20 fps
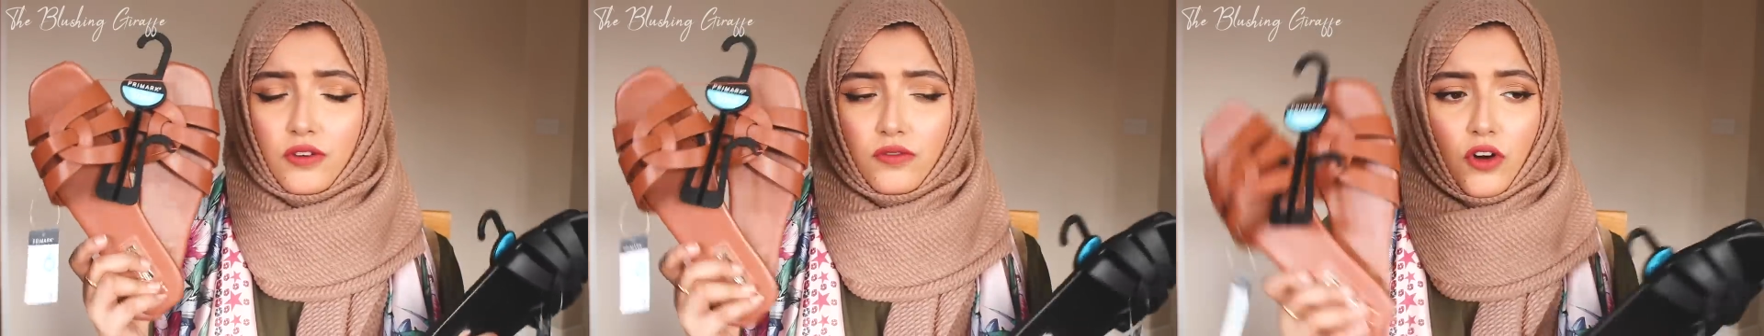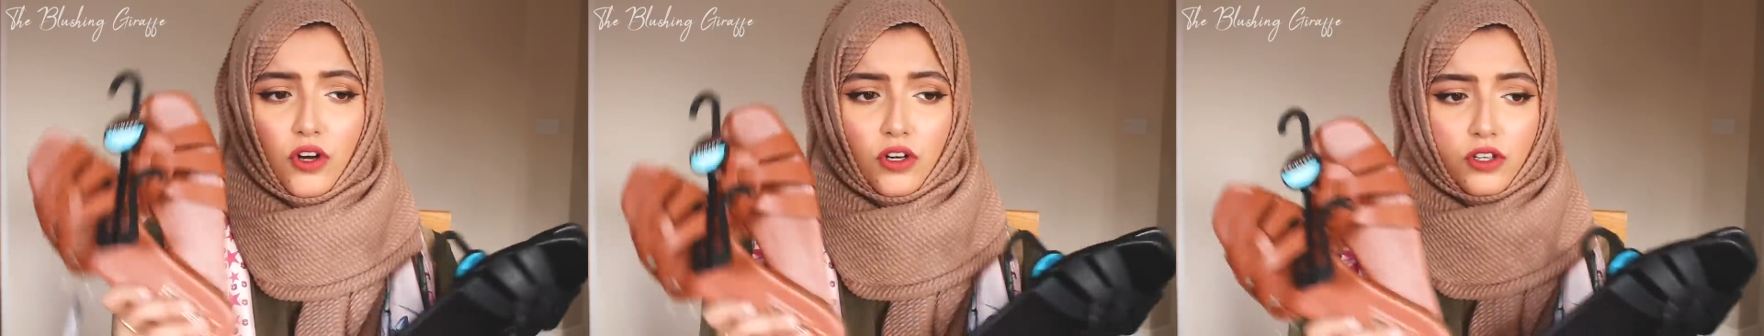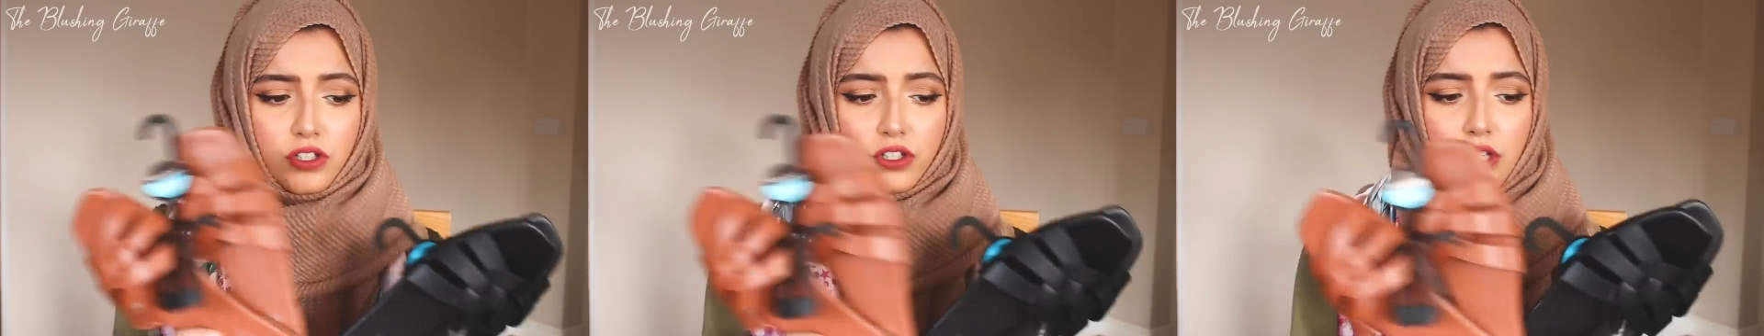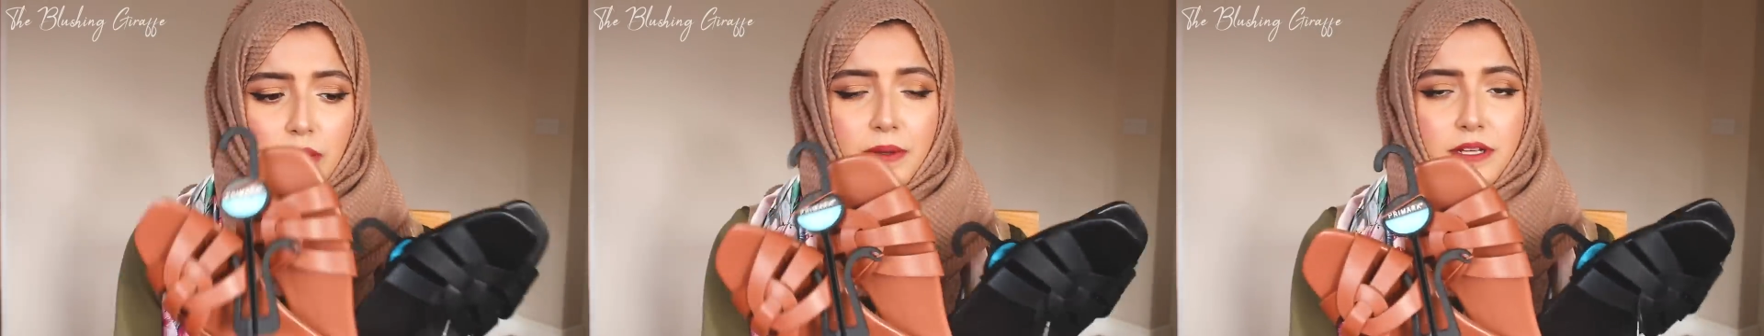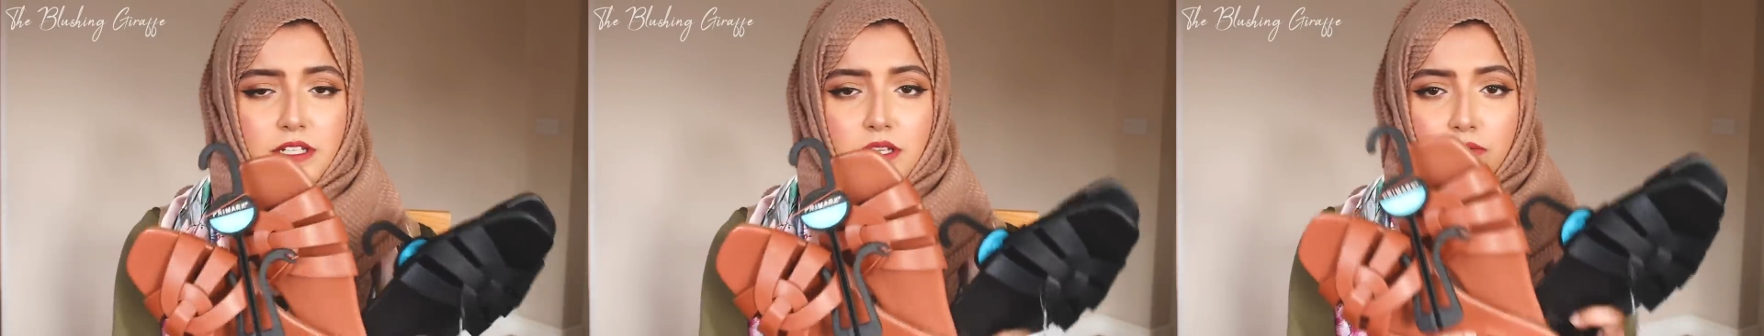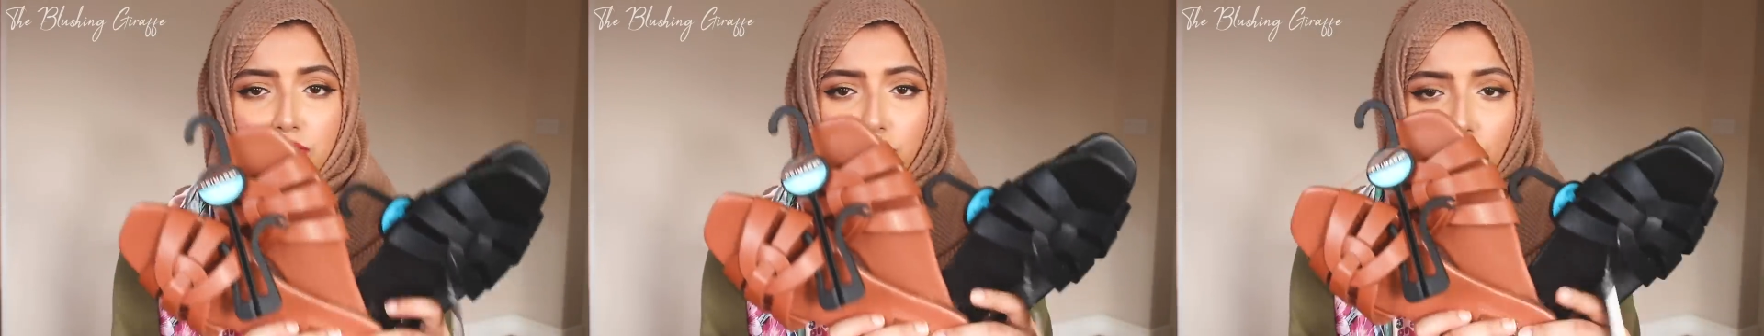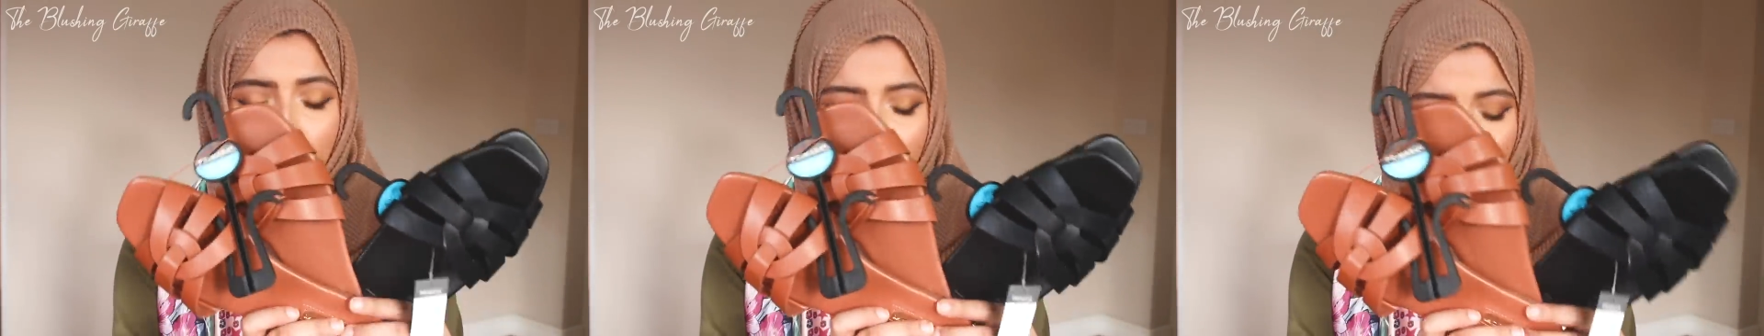wrong so I picked
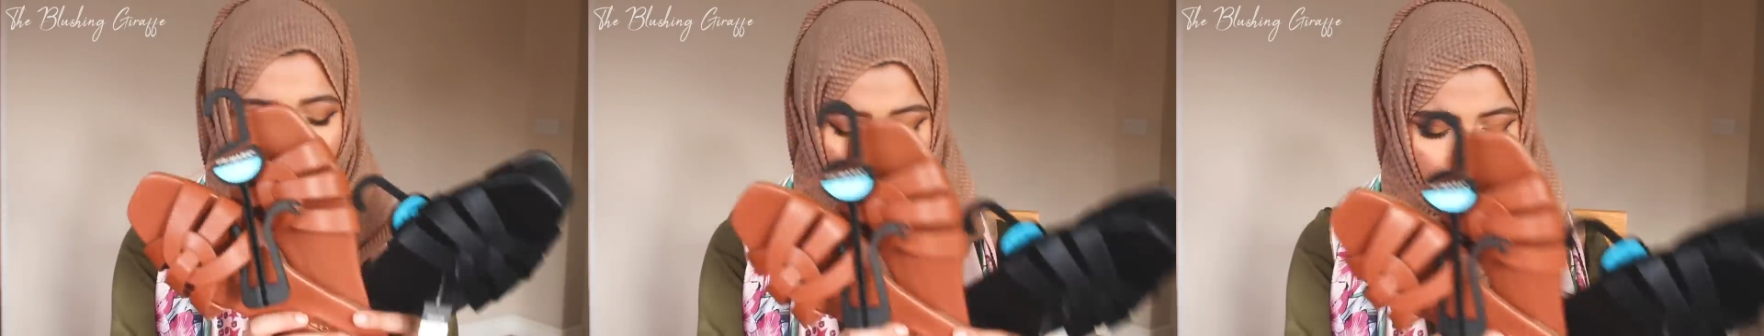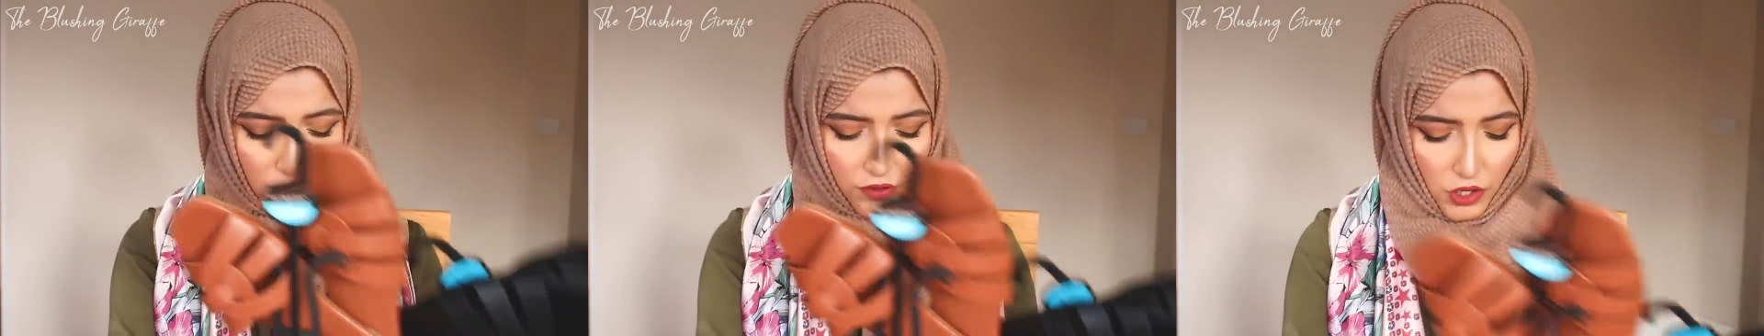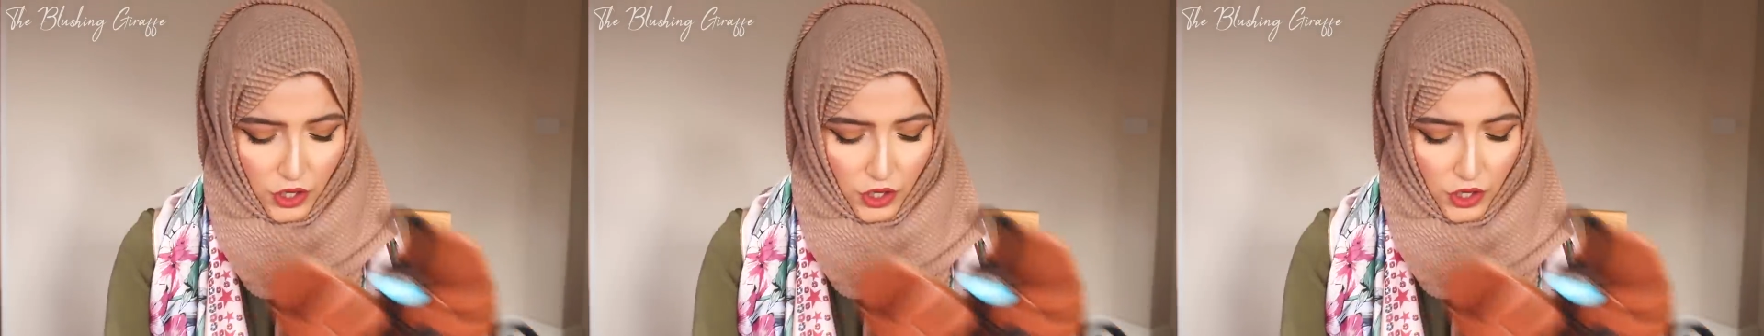up two pairs of